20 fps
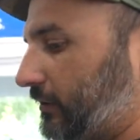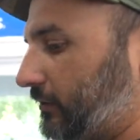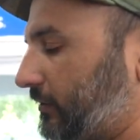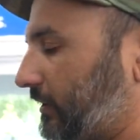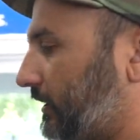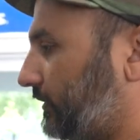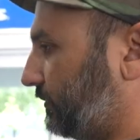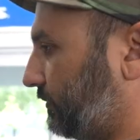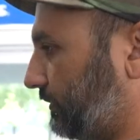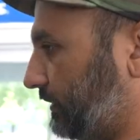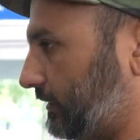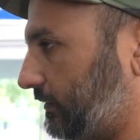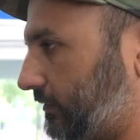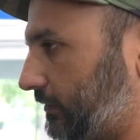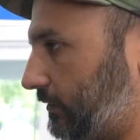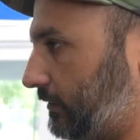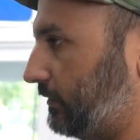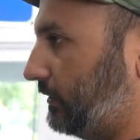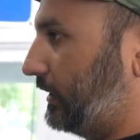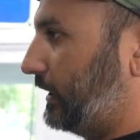accessories
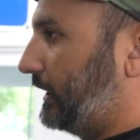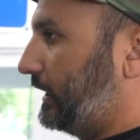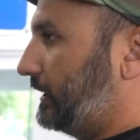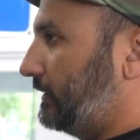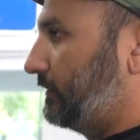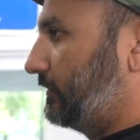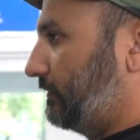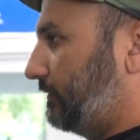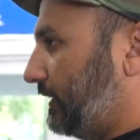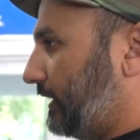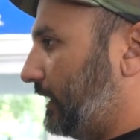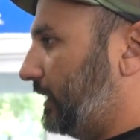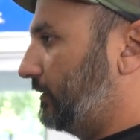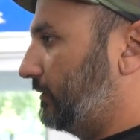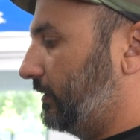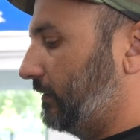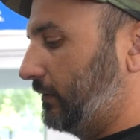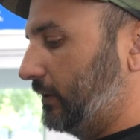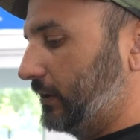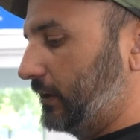your lights
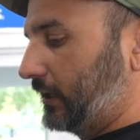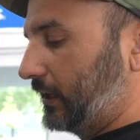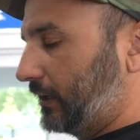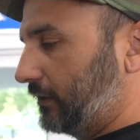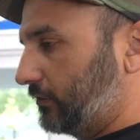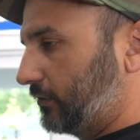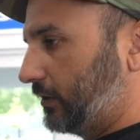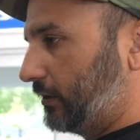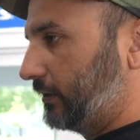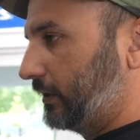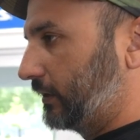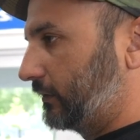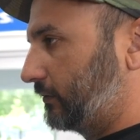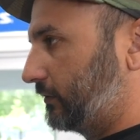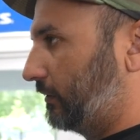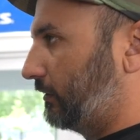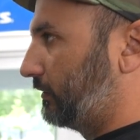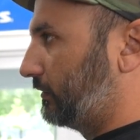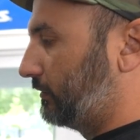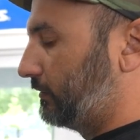fans everything is all
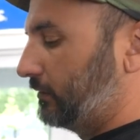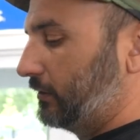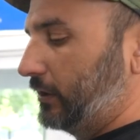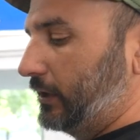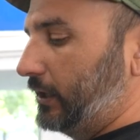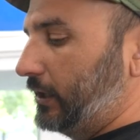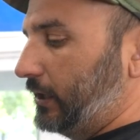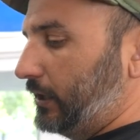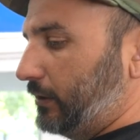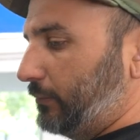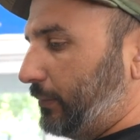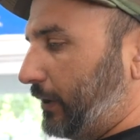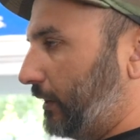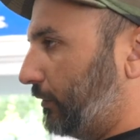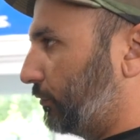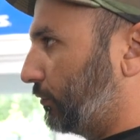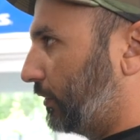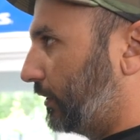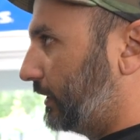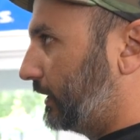external by
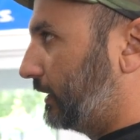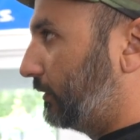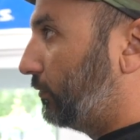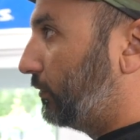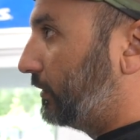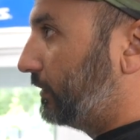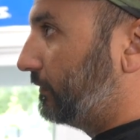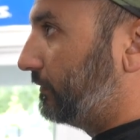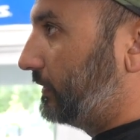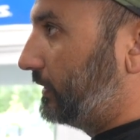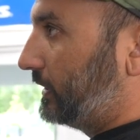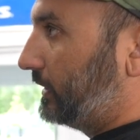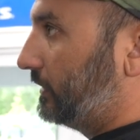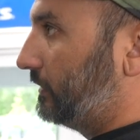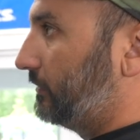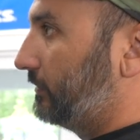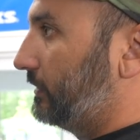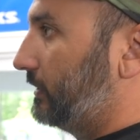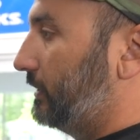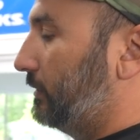running one of
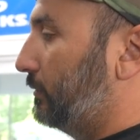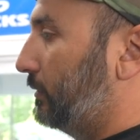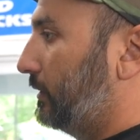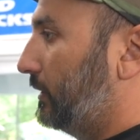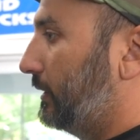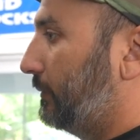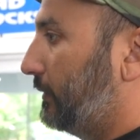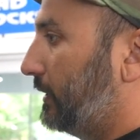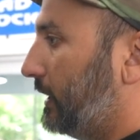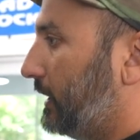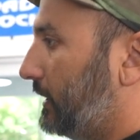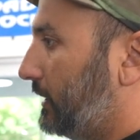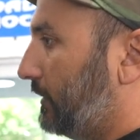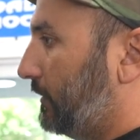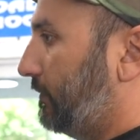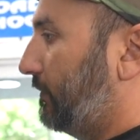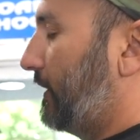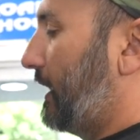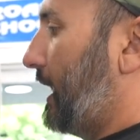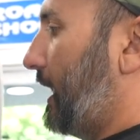these you eliminate
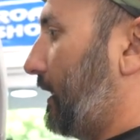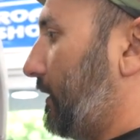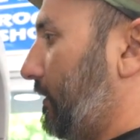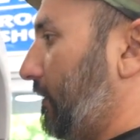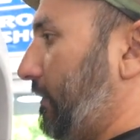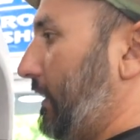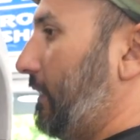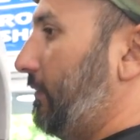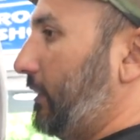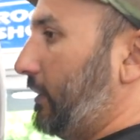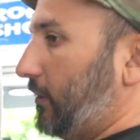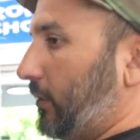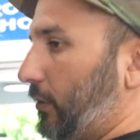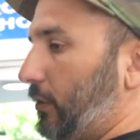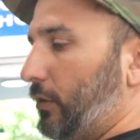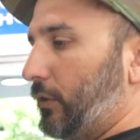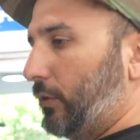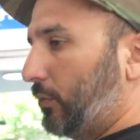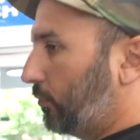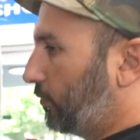the fact of having to
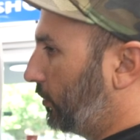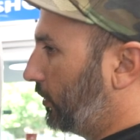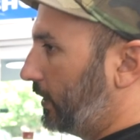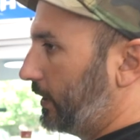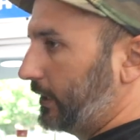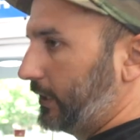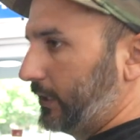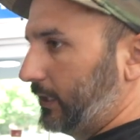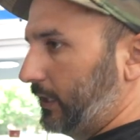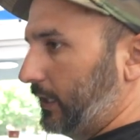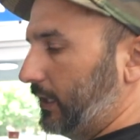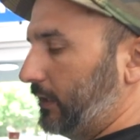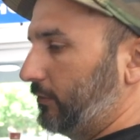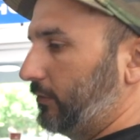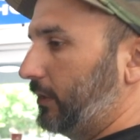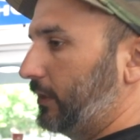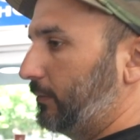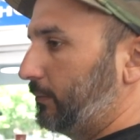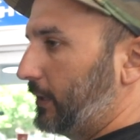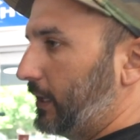home run and
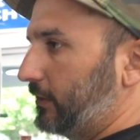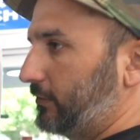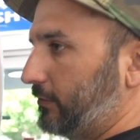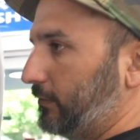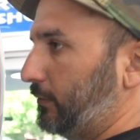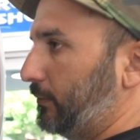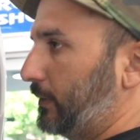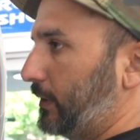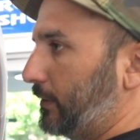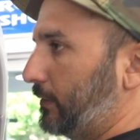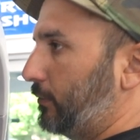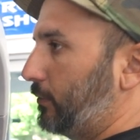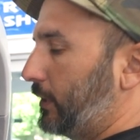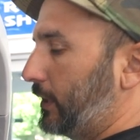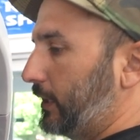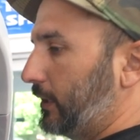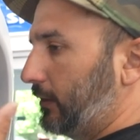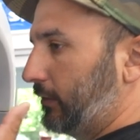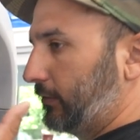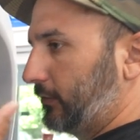run a massive amount of
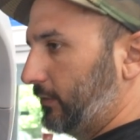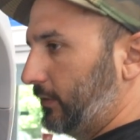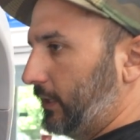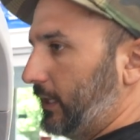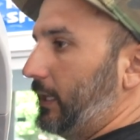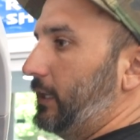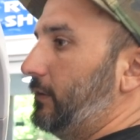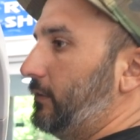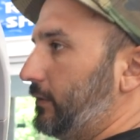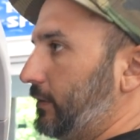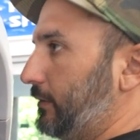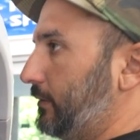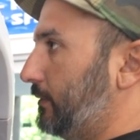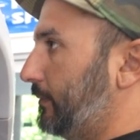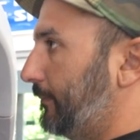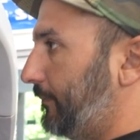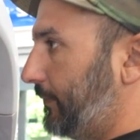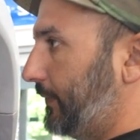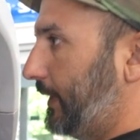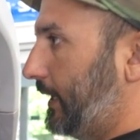wires into
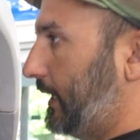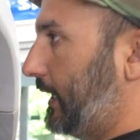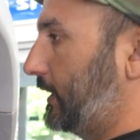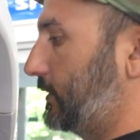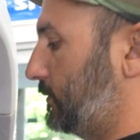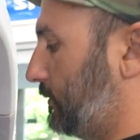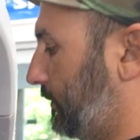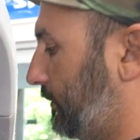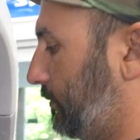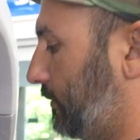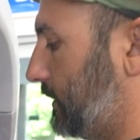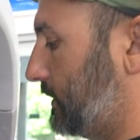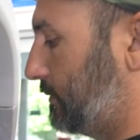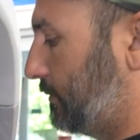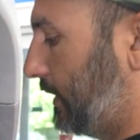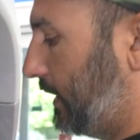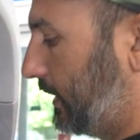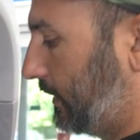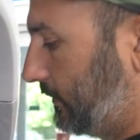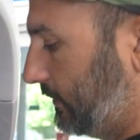an actual switch
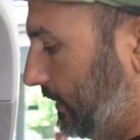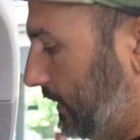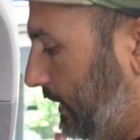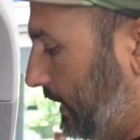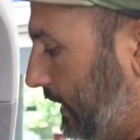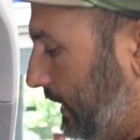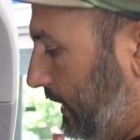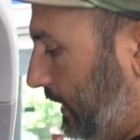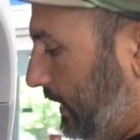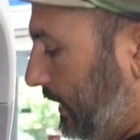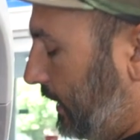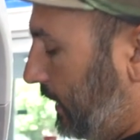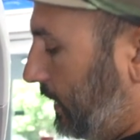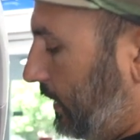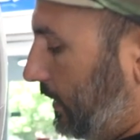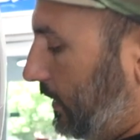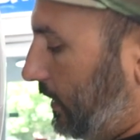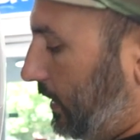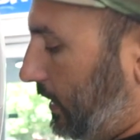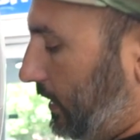box
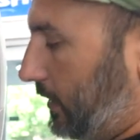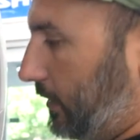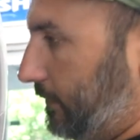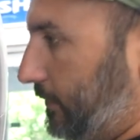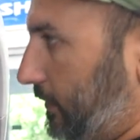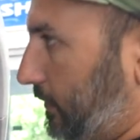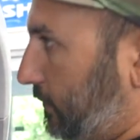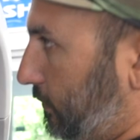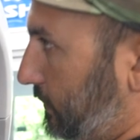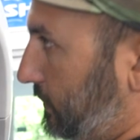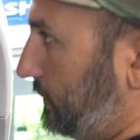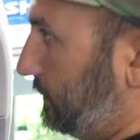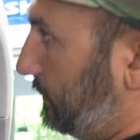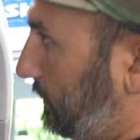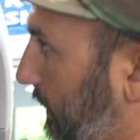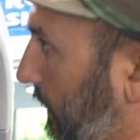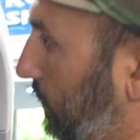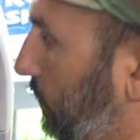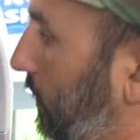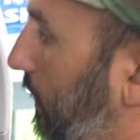all of your switches
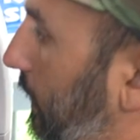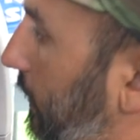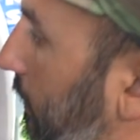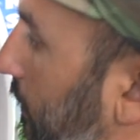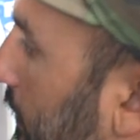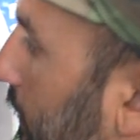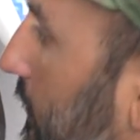get wired